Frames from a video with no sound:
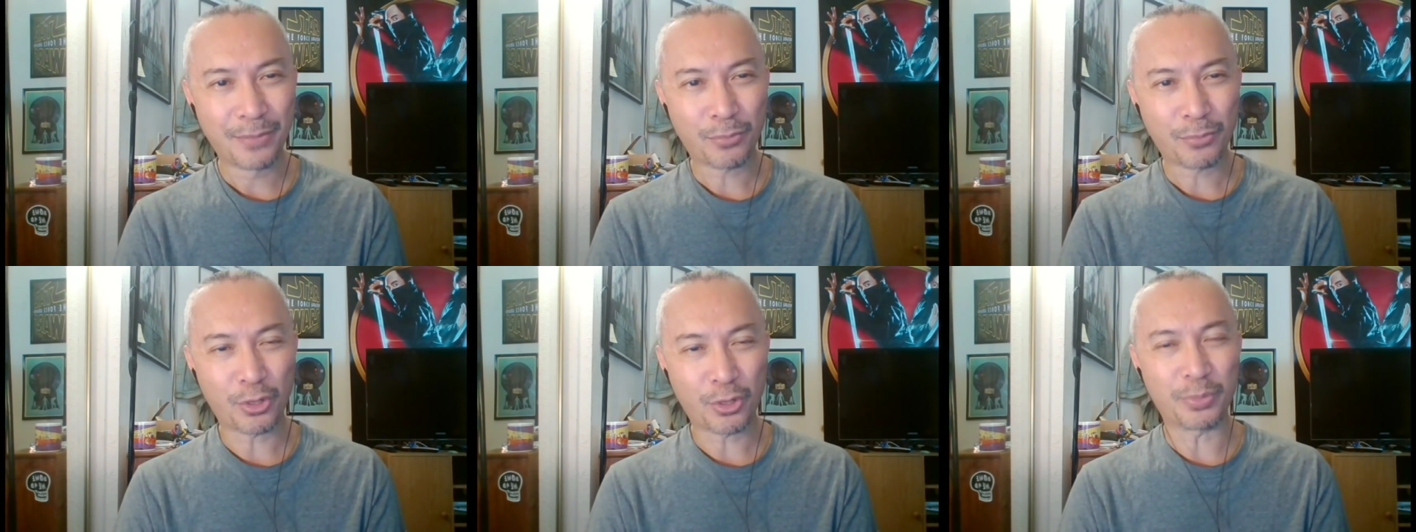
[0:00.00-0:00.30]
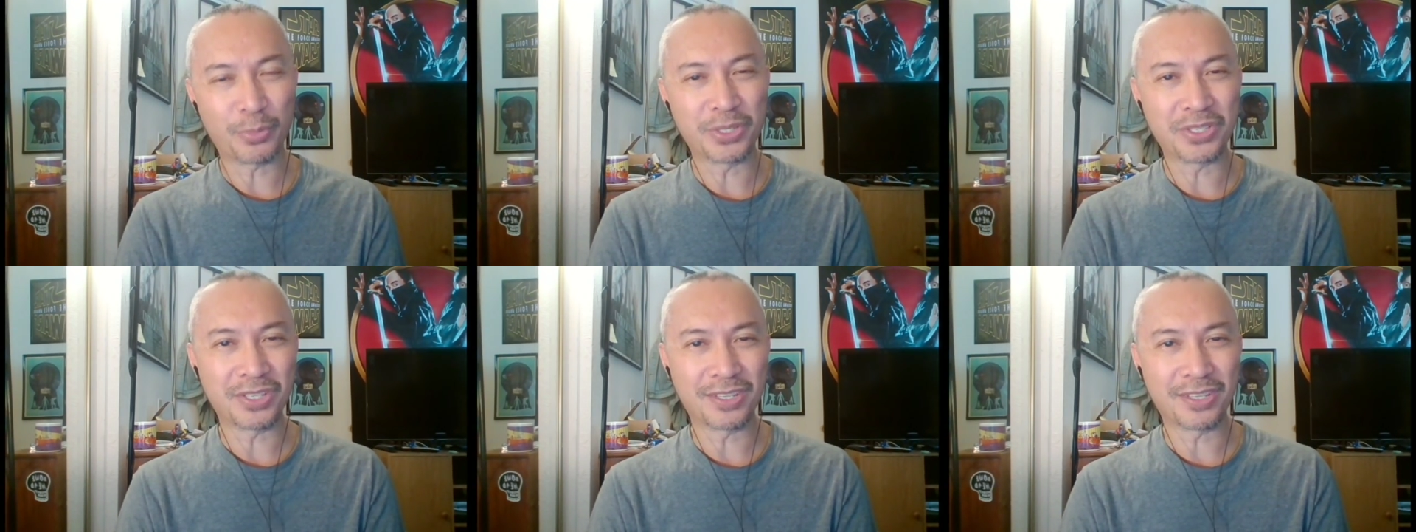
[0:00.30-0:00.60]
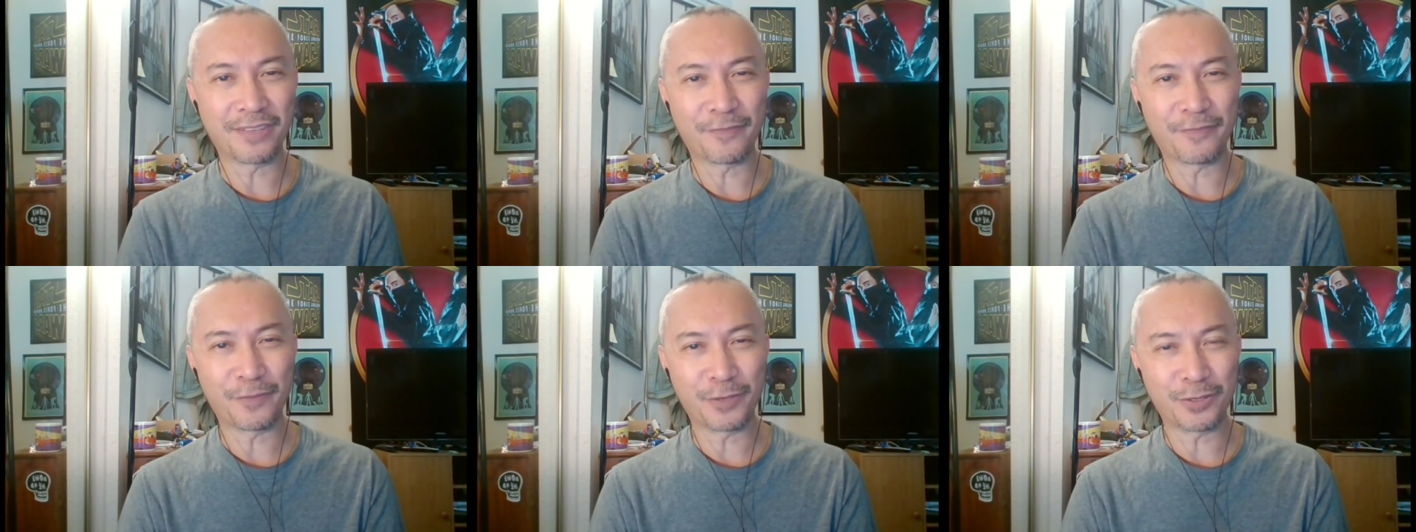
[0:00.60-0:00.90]
purpose
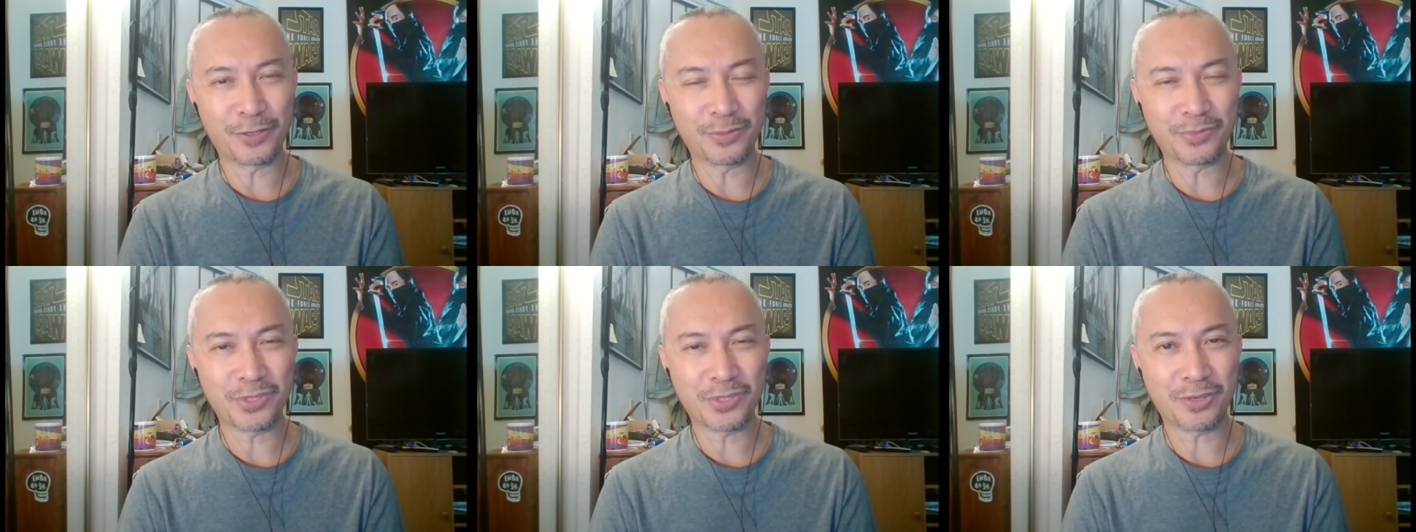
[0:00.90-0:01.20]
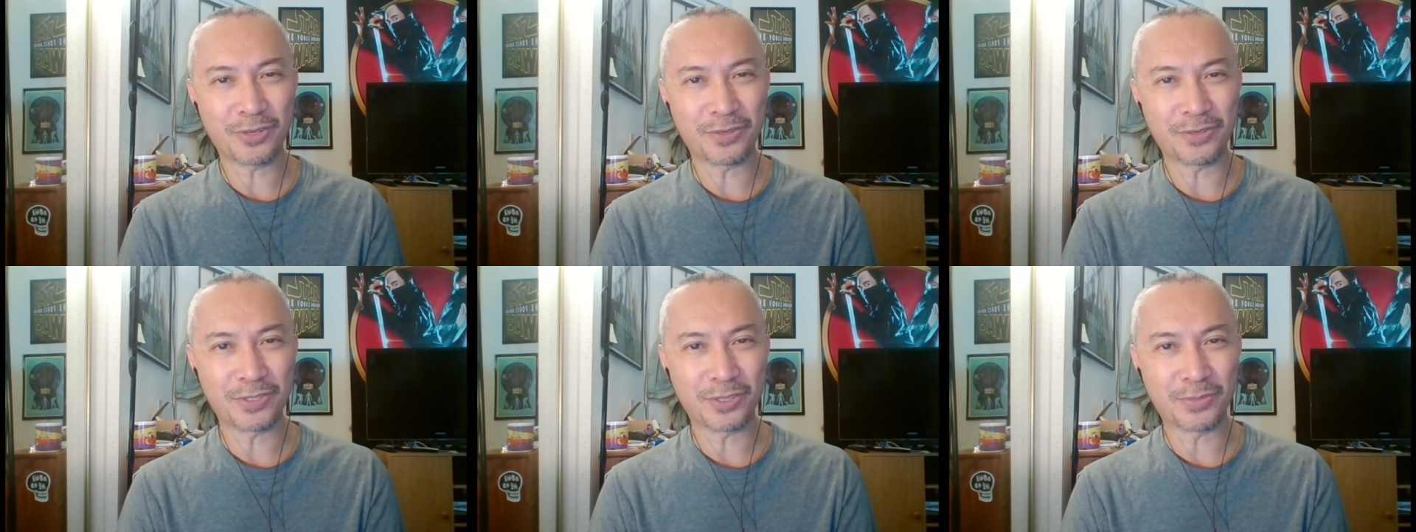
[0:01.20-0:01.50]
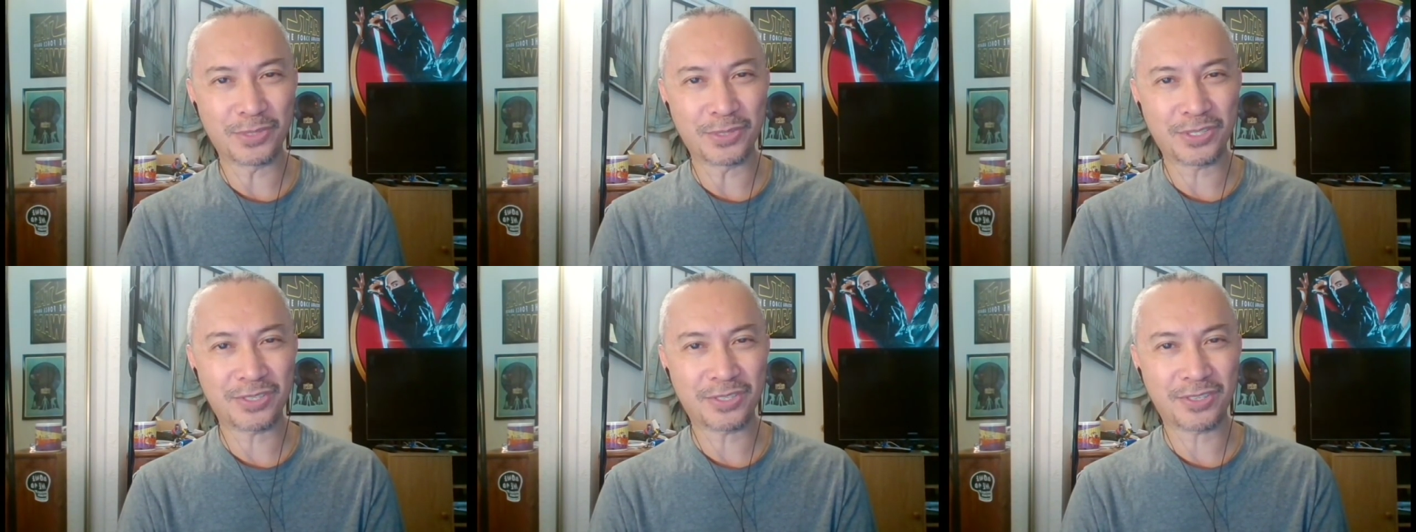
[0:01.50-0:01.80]
in the film, so it's
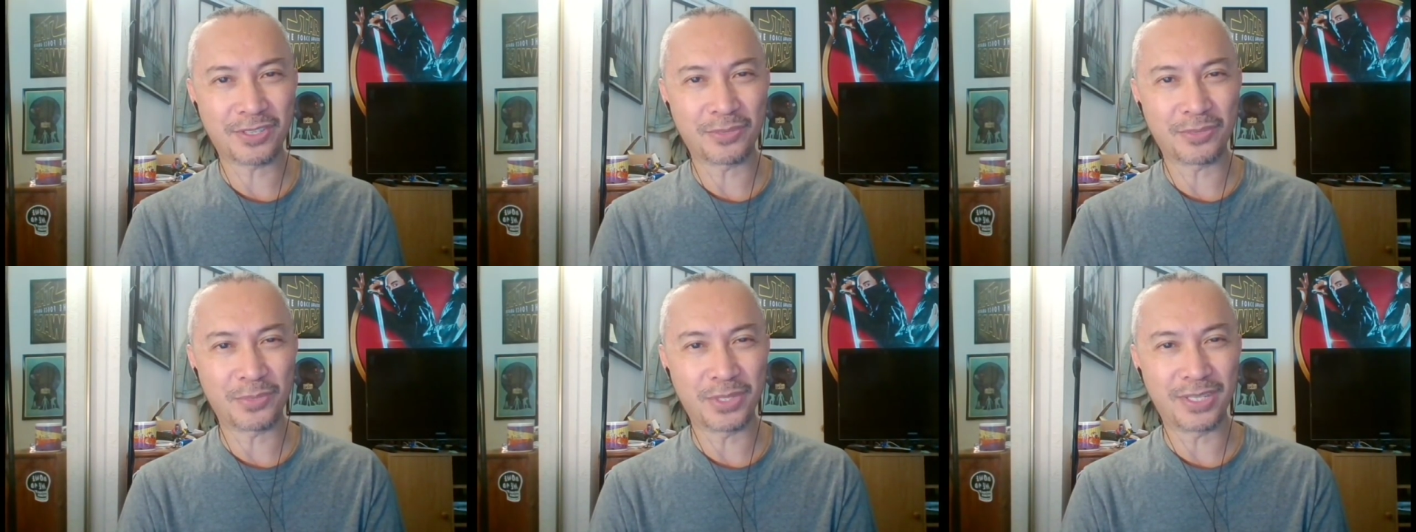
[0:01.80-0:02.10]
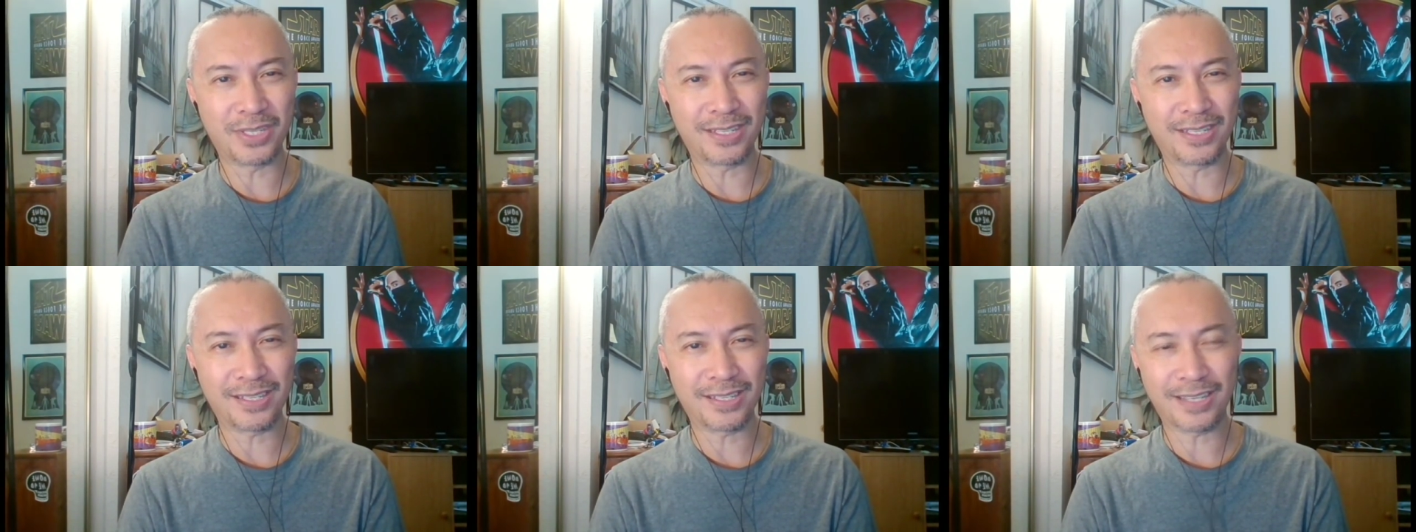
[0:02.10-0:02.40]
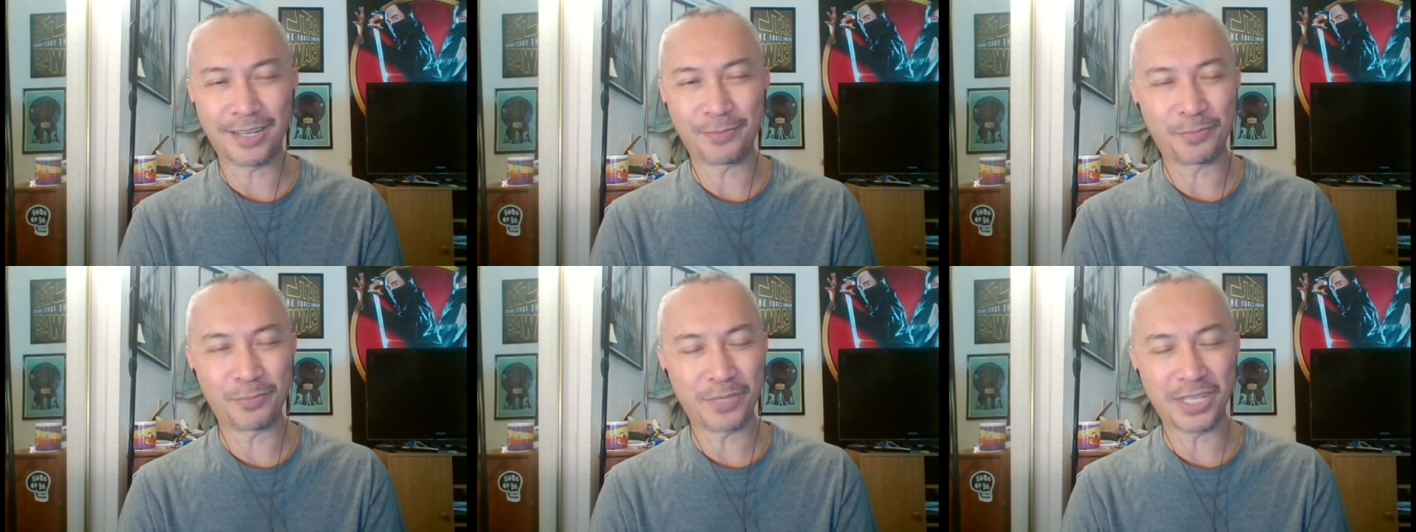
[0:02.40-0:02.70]
almost going to be,
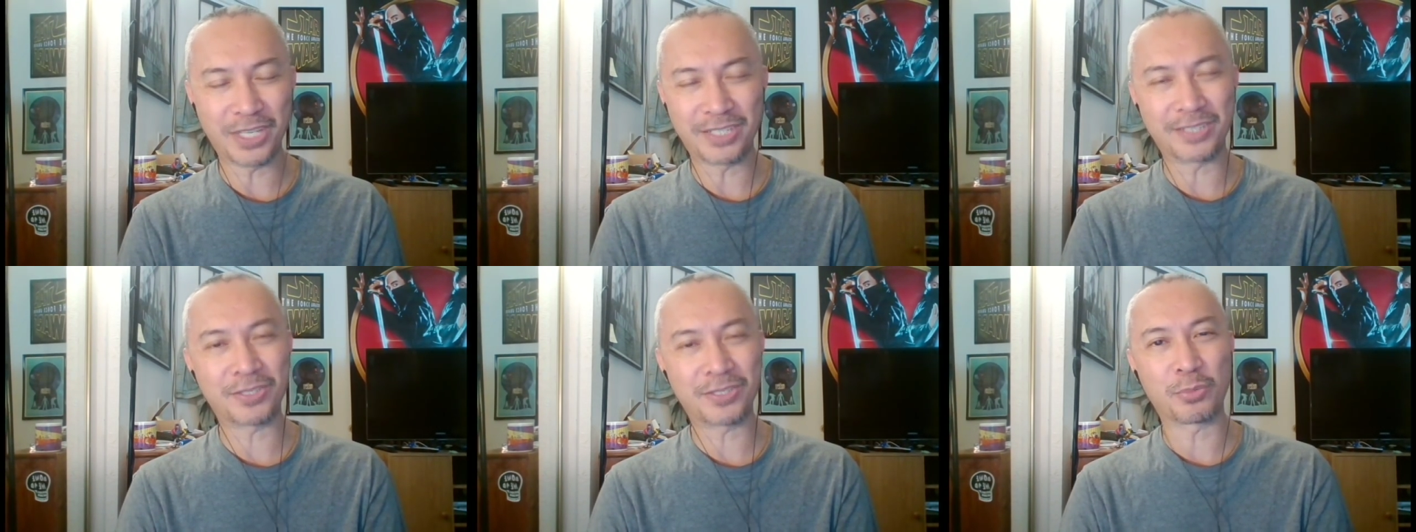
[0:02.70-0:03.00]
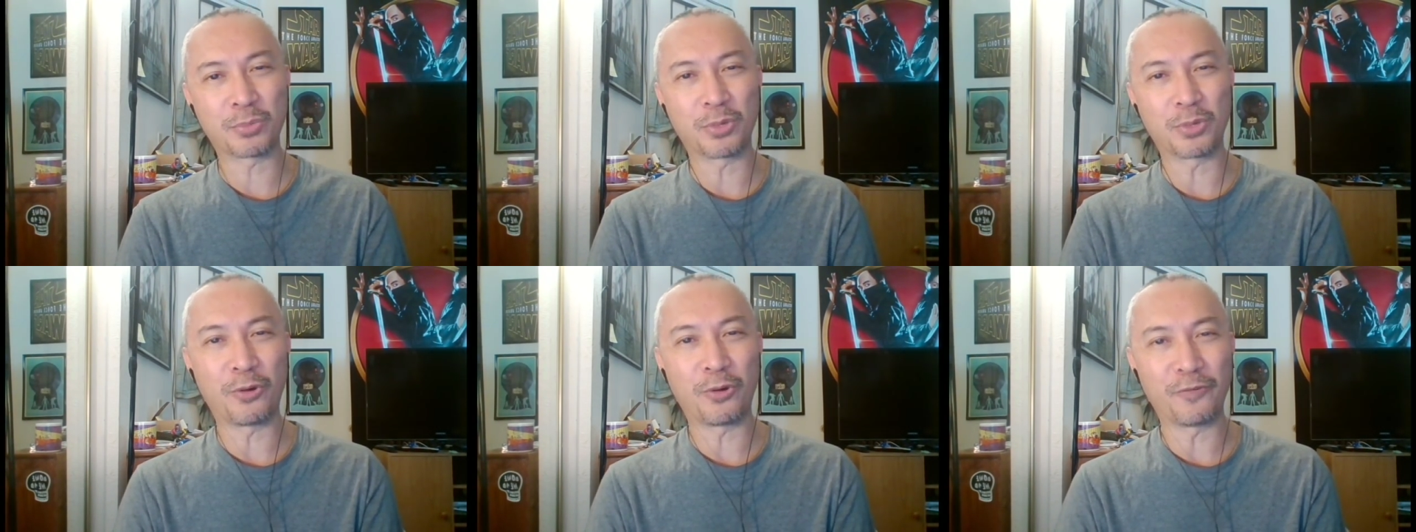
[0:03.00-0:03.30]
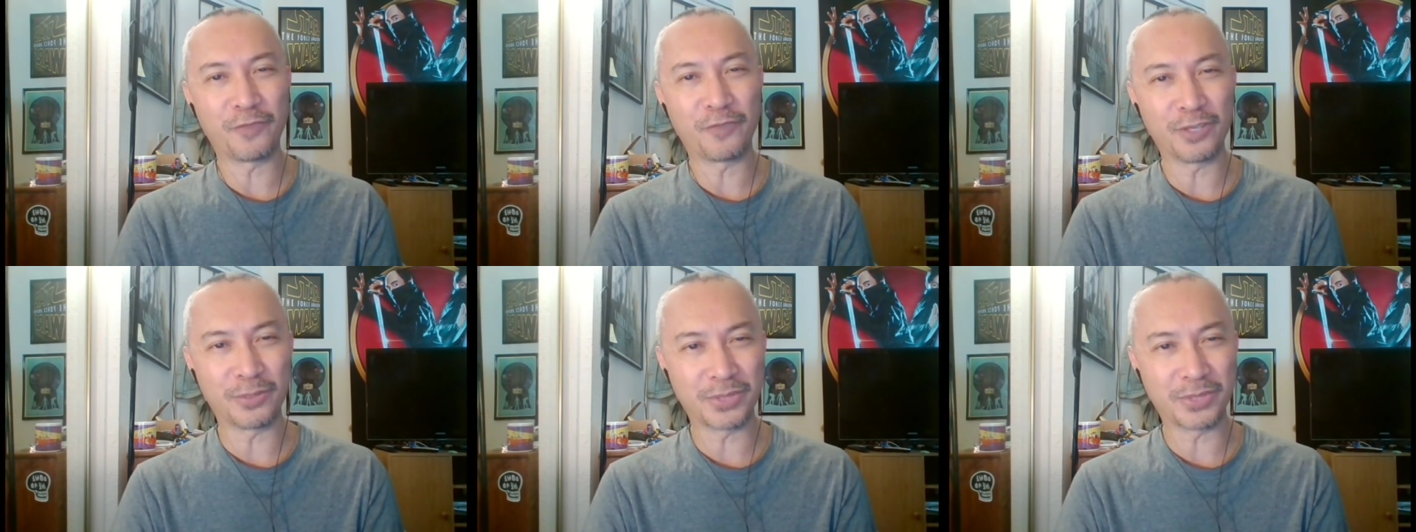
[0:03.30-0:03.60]
I just hope the
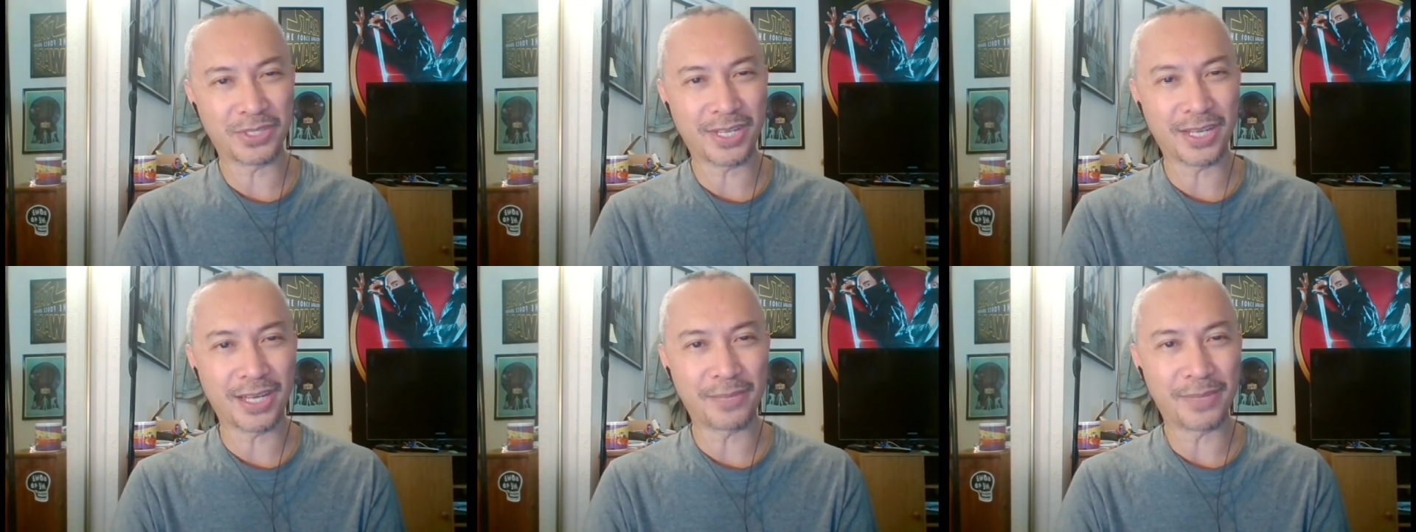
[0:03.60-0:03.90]
whole film is not